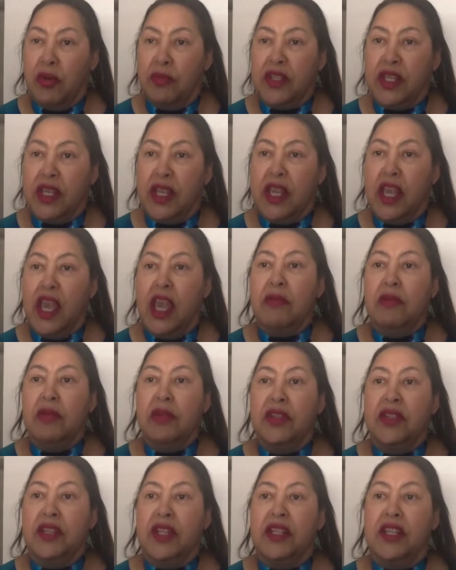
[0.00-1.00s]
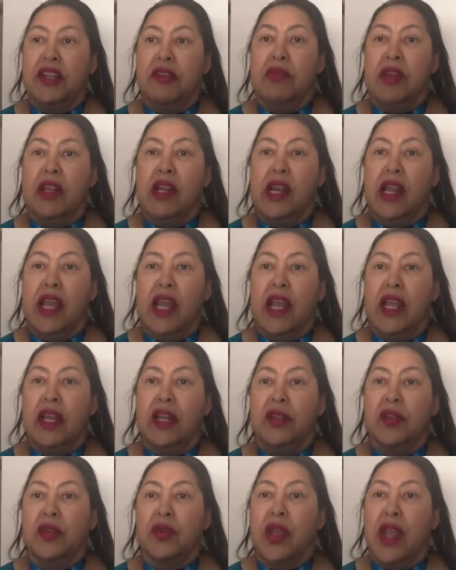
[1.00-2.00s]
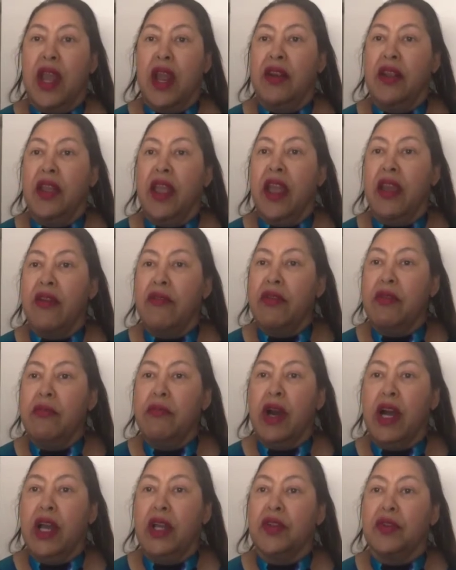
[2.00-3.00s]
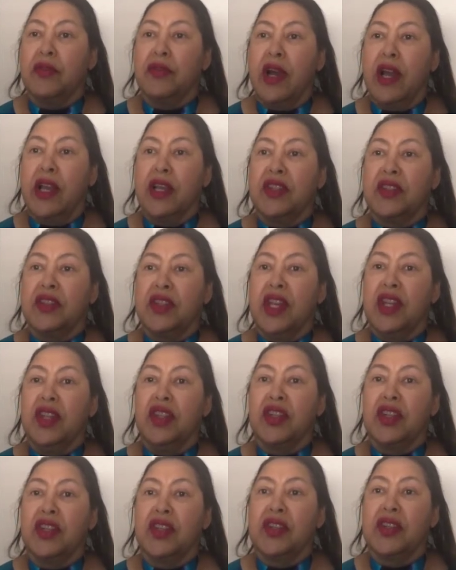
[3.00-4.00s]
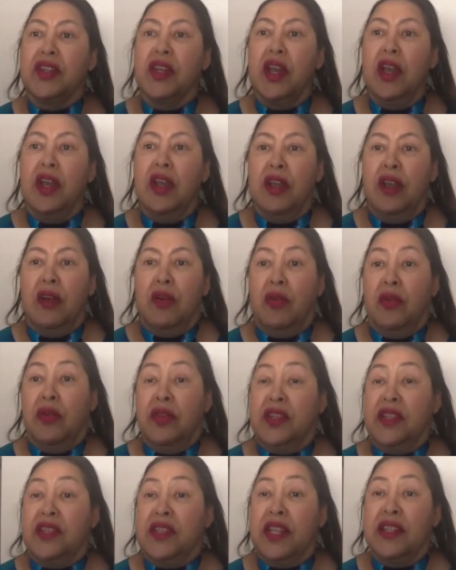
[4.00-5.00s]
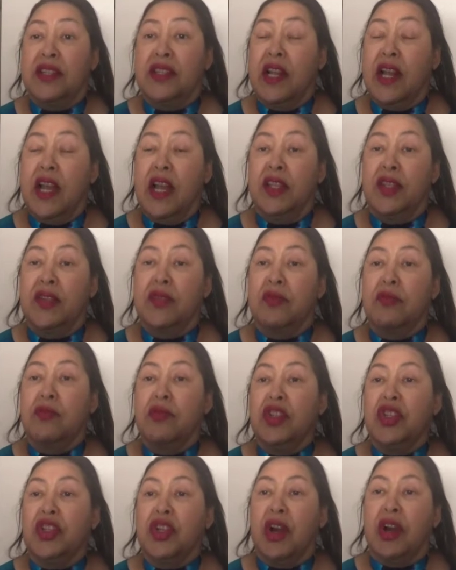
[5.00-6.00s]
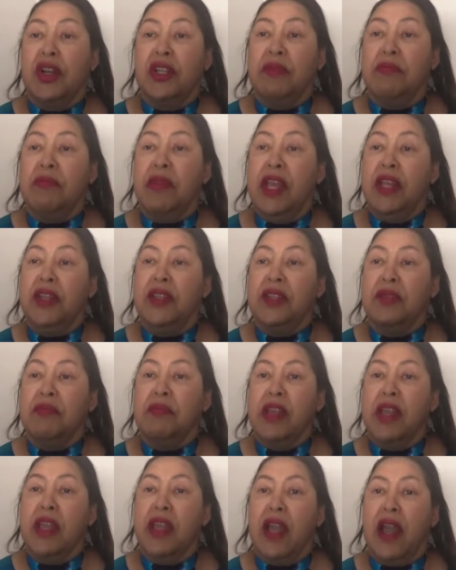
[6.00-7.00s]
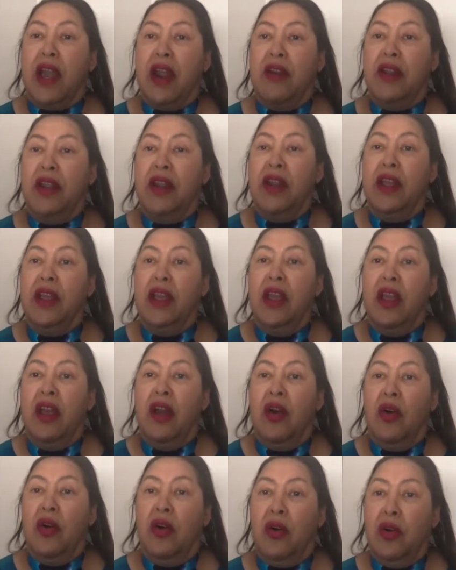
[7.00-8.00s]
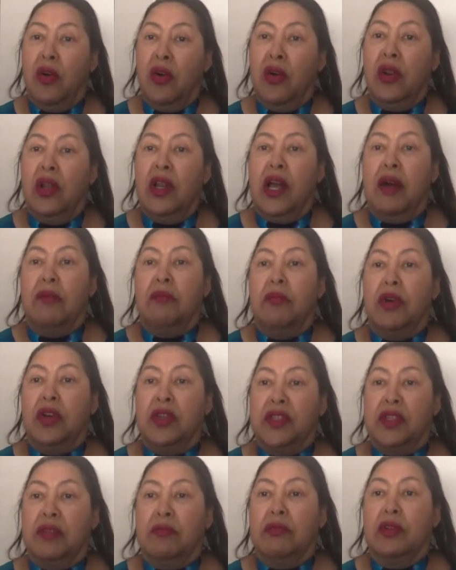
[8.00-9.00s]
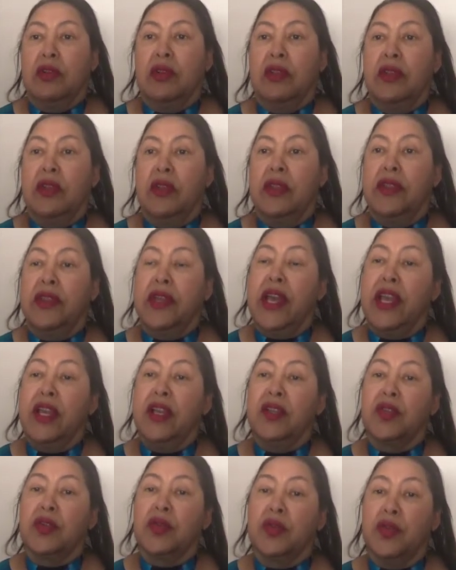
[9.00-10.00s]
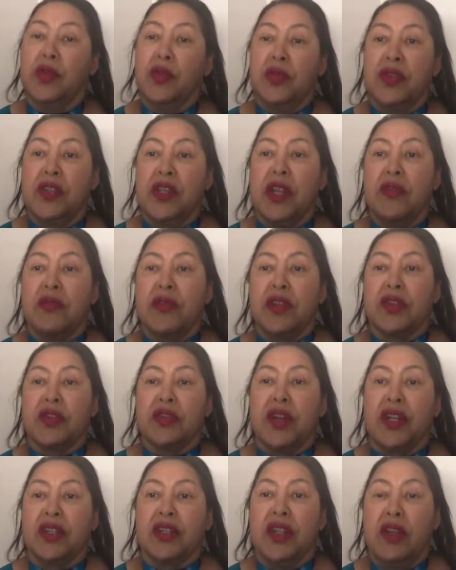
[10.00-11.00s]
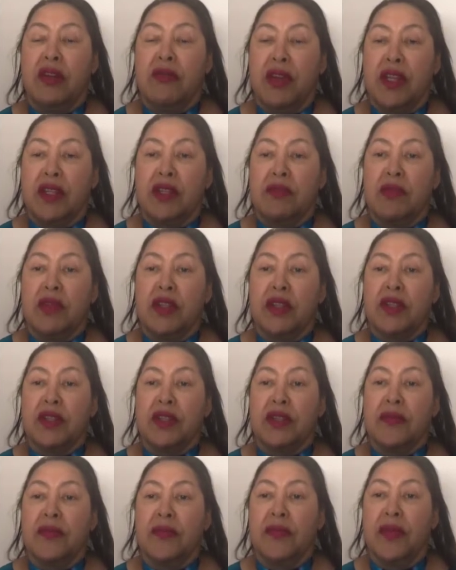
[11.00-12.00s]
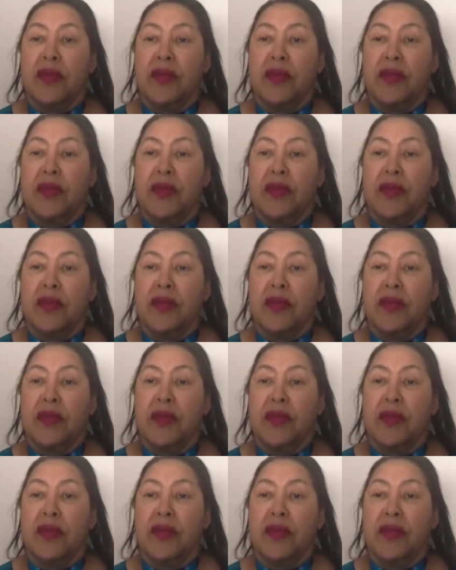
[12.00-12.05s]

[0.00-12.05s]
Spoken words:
optic cables that have been laid to carry every byte of our exchanges, or the satellites from which our debate is being carried, all are possible thanks to those infrastructure investments.